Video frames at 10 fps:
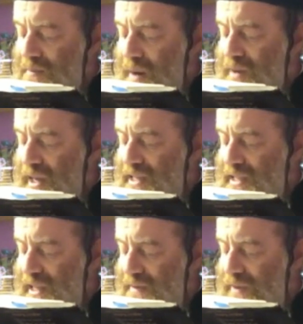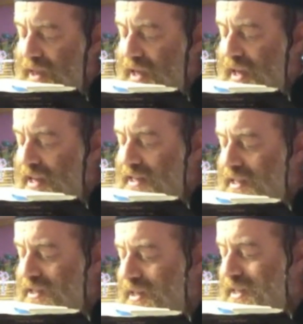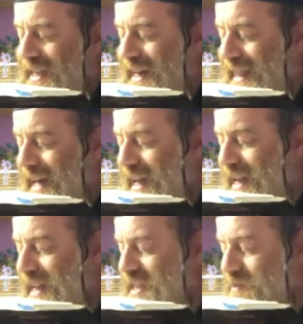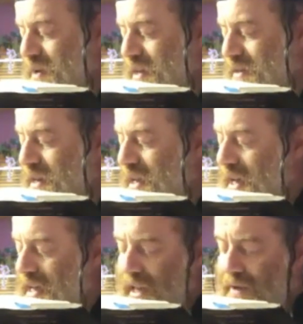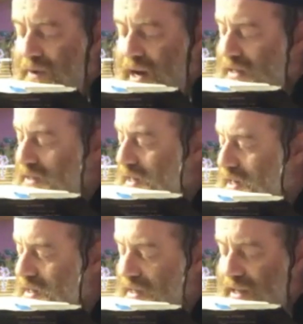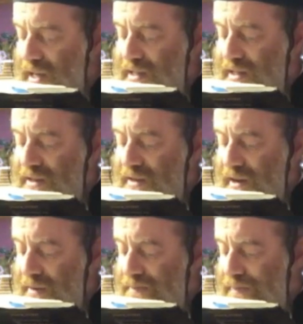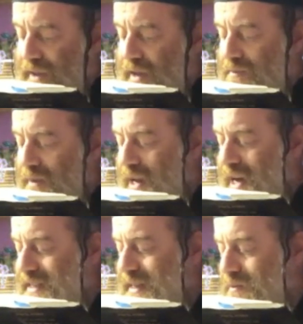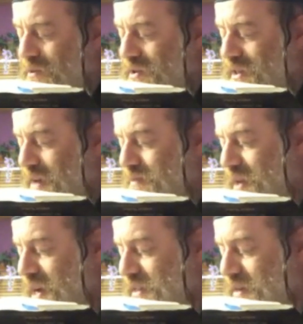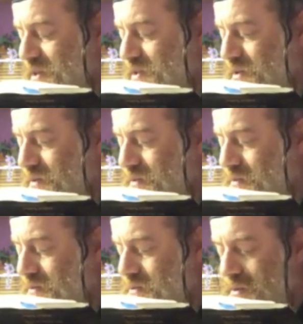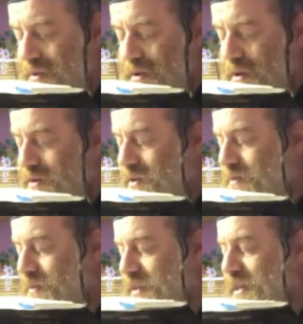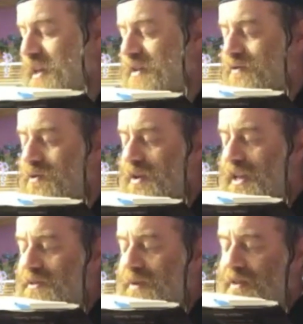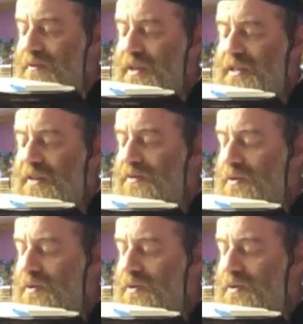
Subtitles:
Haba Bekisnim, it is treated halachically as bread and required nitalas yadayim, birchas hamotzi, and birchas hamazon. So basically, if you eat one of these,